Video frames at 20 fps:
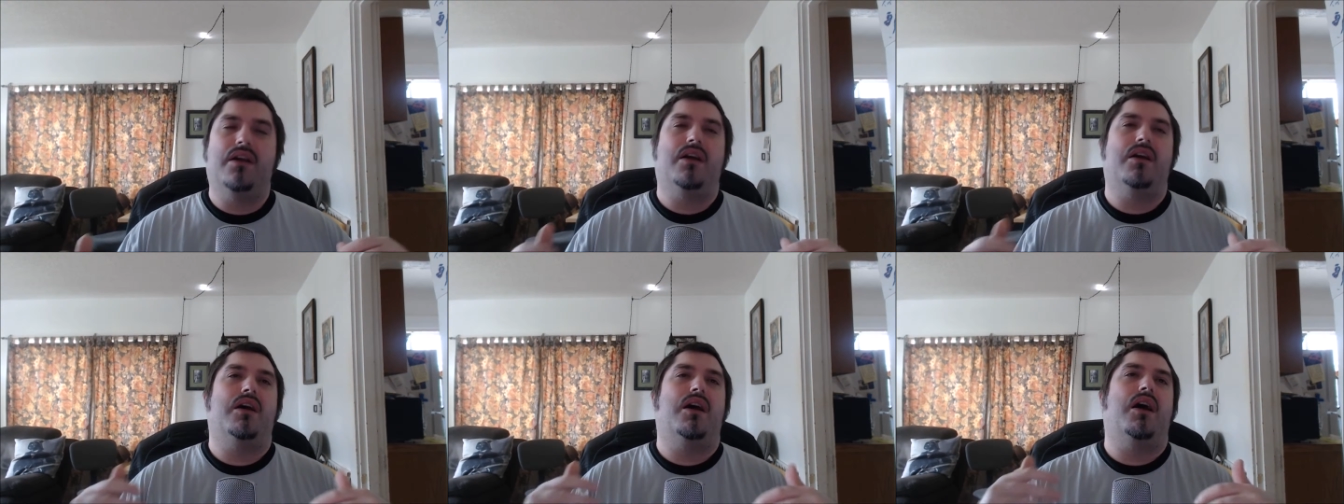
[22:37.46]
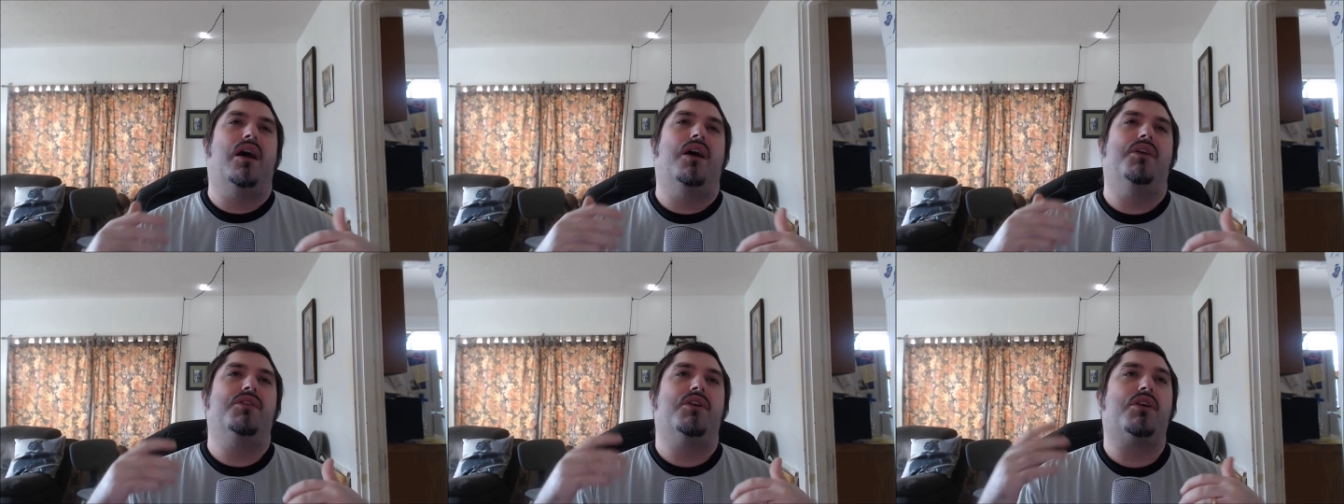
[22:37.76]

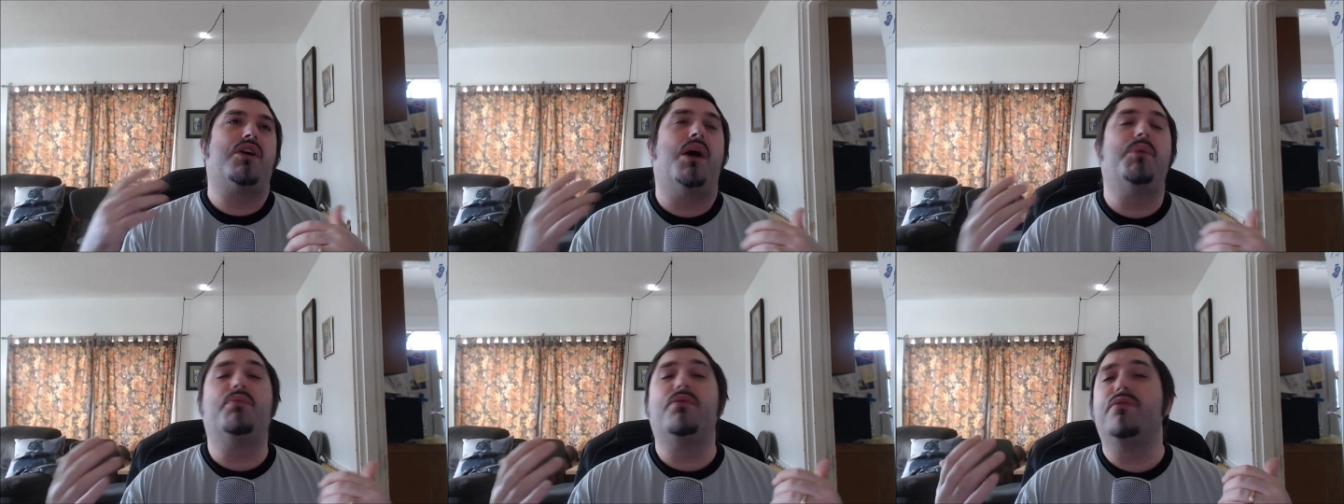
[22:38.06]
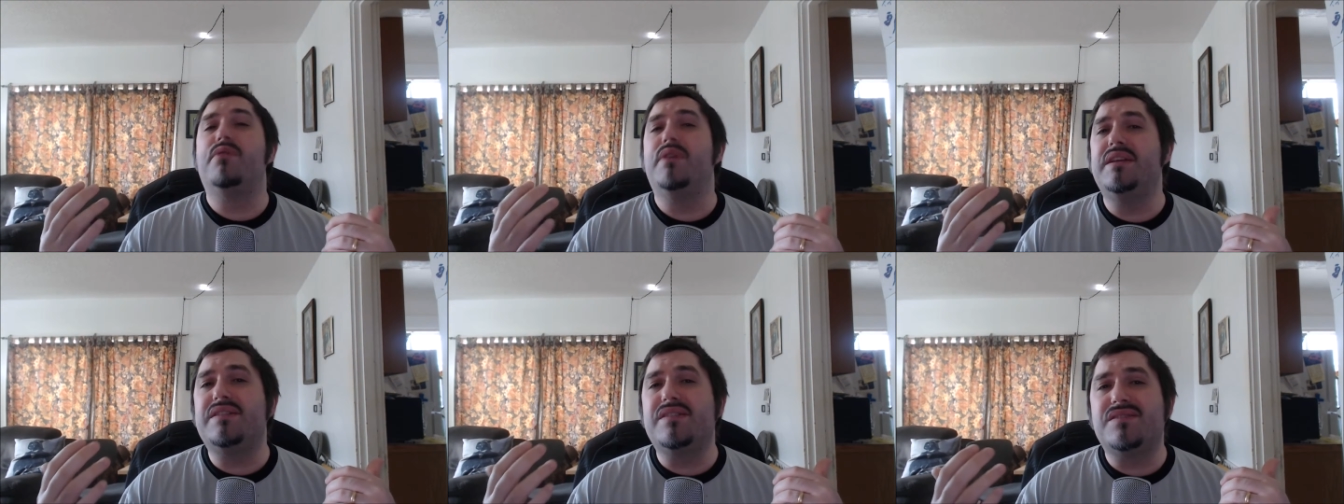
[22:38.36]
There are a couple
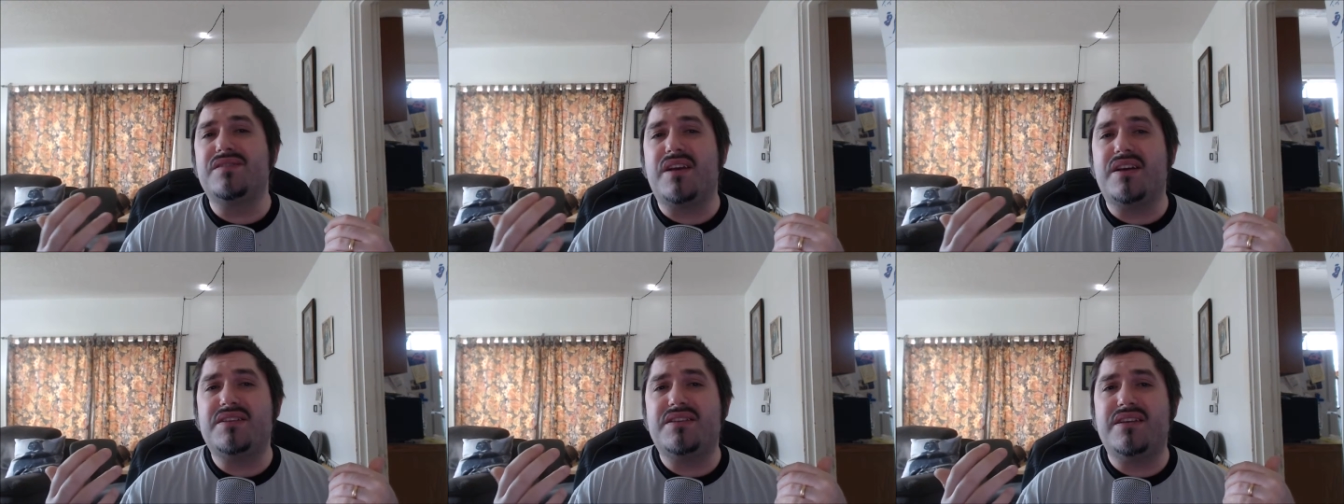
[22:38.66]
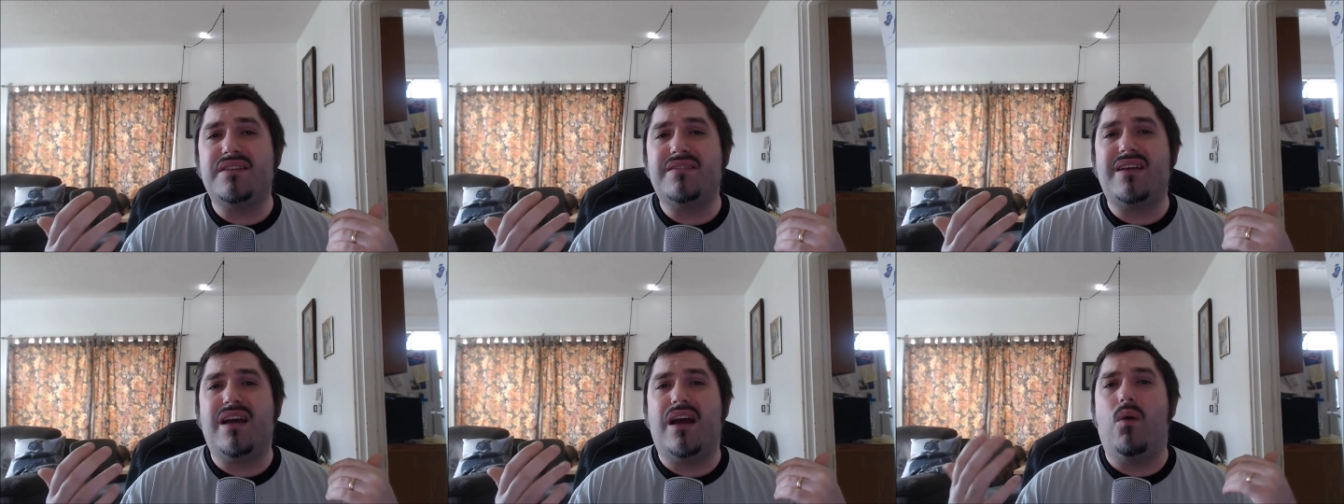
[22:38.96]
reasons I did
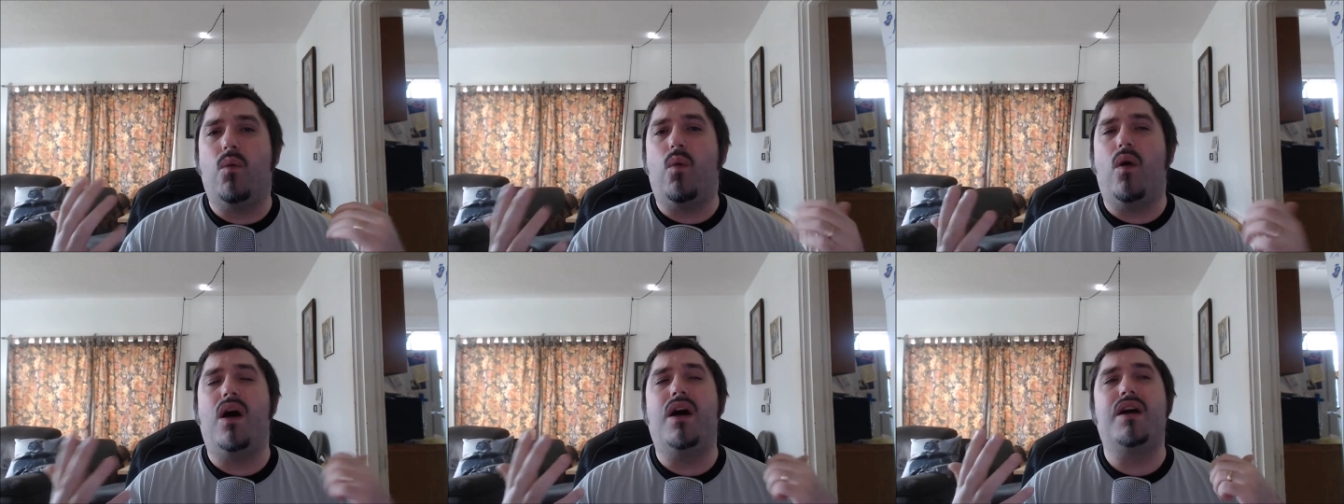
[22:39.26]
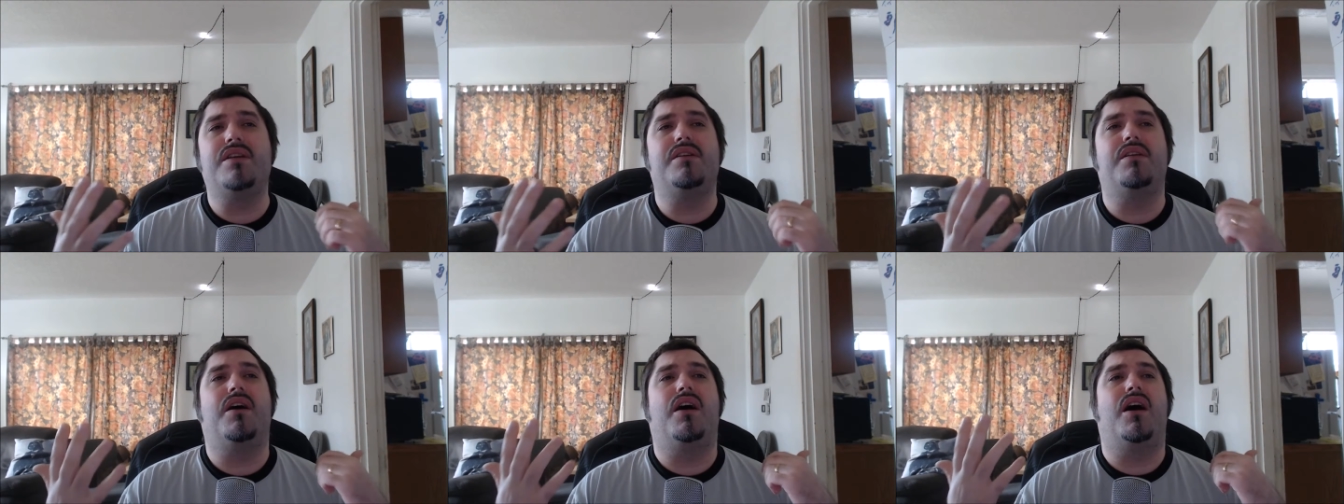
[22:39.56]
that. One,